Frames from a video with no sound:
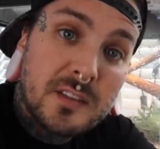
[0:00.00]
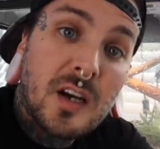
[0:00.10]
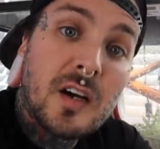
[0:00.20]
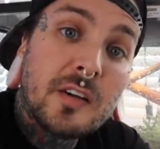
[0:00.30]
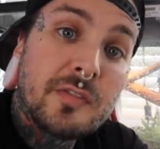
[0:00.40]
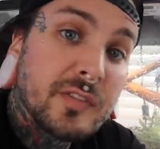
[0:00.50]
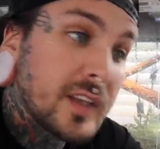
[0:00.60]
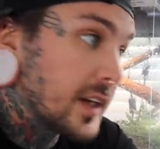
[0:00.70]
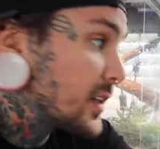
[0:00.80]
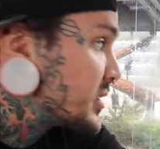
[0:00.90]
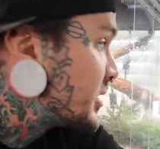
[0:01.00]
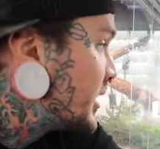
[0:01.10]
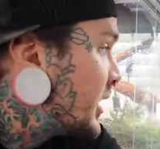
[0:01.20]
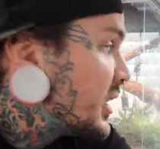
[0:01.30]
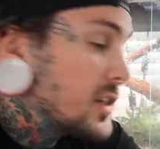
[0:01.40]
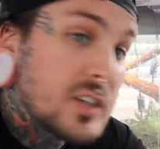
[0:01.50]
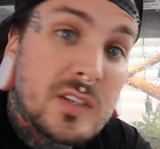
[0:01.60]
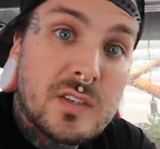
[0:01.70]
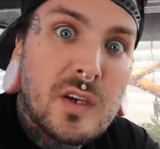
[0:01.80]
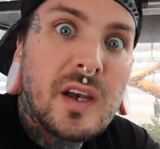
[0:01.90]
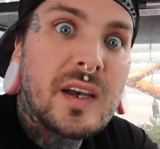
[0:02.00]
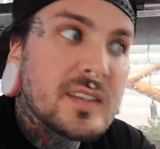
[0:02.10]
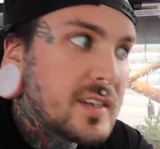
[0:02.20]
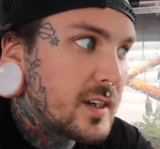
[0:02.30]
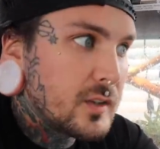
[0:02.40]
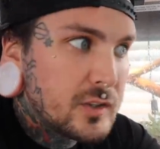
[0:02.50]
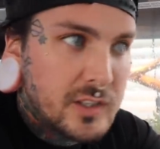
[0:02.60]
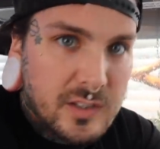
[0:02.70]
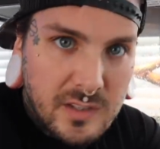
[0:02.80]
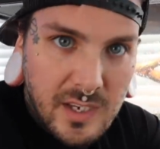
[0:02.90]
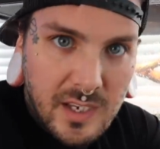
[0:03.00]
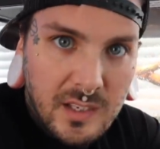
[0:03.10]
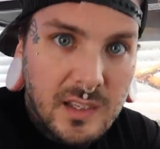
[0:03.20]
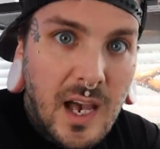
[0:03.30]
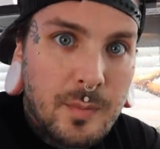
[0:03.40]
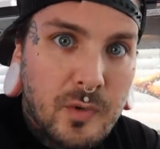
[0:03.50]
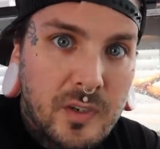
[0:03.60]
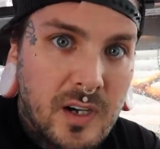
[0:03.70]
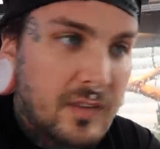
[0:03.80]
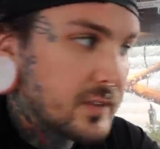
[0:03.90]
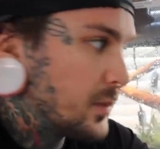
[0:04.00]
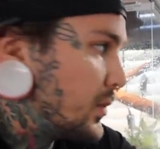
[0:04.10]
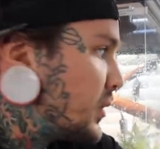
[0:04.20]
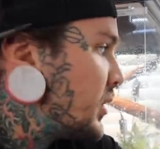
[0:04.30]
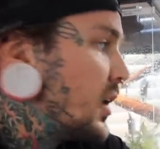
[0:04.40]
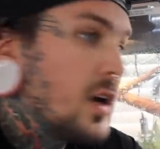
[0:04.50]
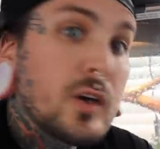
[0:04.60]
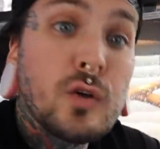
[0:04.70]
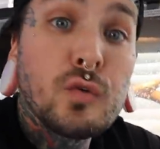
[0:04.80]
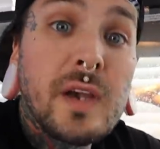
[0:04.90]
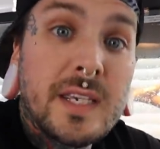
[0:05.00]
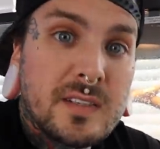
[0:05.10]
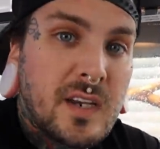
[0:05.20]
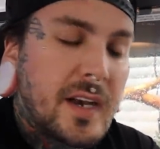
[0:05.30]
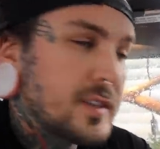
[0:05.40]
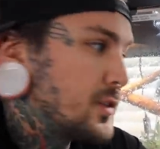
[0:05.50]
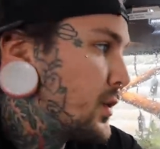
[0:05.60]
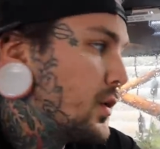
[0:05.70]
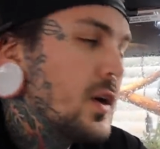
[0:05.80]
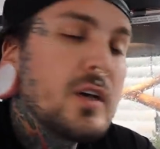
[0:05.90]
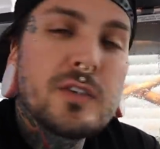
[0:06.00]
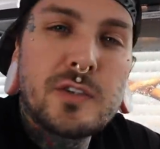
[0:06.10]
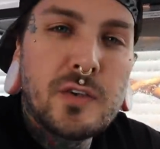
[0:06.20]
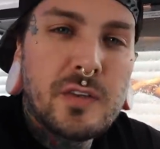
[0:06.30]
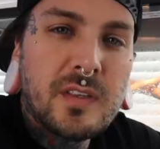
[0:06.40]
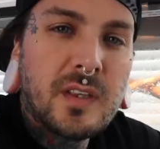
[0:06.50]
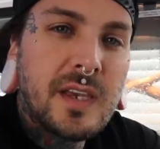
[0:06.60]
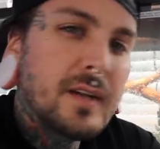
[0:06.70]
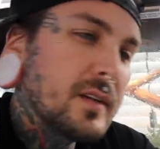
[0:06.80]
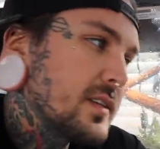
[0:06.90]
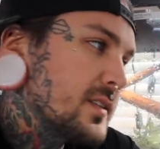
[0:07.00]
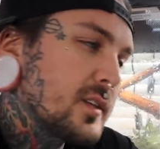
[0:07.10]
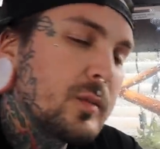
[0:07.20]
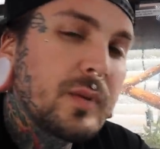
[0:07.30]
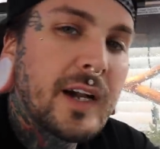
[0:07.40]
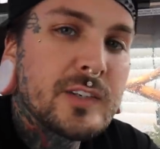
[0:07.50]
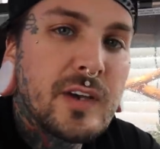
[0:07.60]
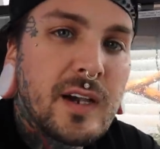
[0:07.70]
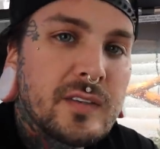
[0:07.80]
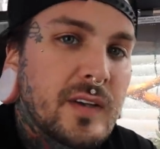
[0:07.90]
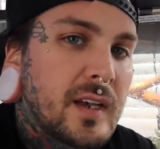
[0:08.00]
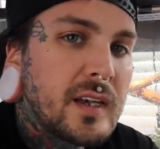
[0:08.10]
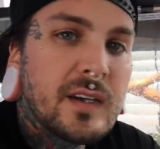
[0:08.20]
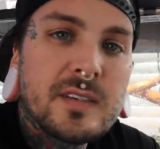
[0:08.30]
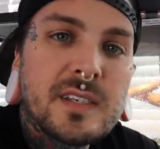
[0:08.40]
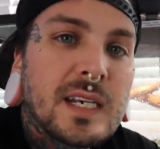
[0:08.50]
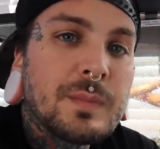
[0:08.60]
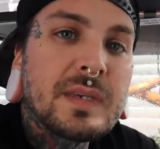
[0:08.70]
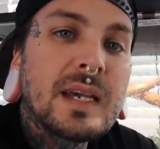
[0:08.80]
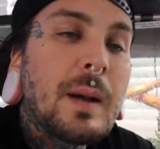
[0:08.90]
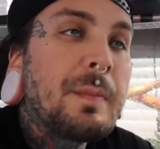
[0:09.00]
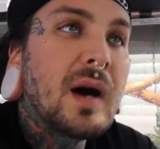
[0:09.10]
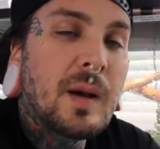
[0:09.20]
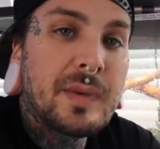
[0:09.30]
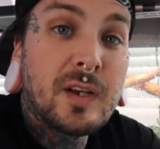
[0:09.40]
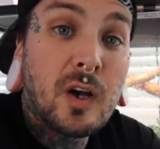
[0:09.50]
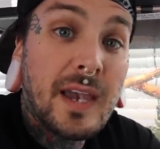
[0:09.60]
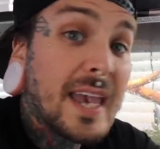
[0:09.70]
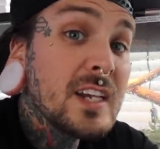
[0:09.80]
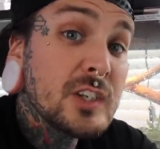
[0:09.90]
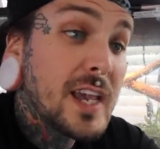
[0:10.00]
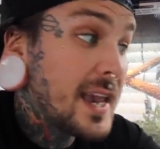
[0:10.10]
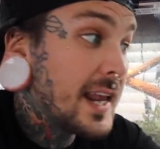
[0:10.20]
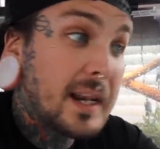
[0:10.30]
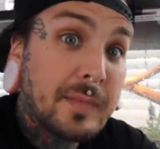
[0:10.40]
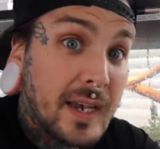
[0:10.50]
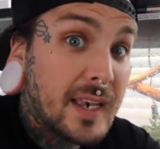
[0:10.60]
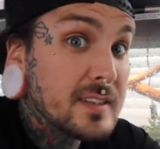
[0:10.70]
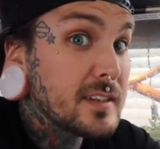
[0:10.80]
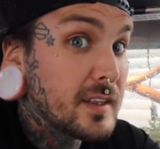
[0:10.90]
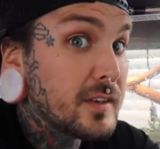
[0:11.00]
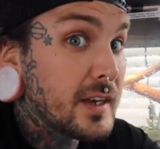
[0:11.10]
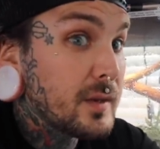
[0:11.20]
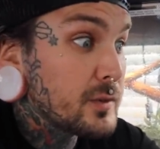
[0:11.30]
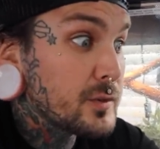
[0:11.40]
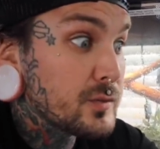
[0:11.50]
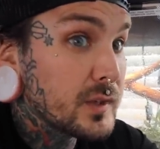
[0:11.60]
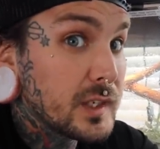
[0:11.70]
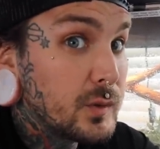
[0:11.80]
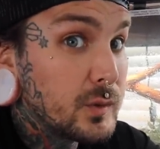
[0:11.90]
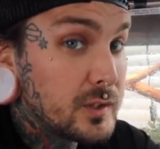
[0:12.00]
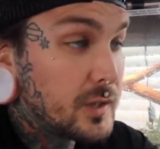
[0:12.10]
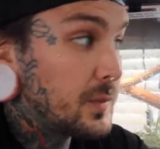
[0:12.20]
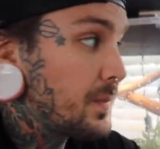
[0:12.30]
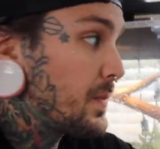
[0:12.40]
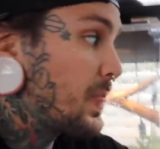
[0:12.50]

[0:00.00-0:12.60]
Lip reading: tongue flicks. I could tell she's getting a lot more comfortable. Great sign. So sooner than later, this little black dragon right here is gonna be a puppy dog. And she ate out of my hands the other day, which was really cool too.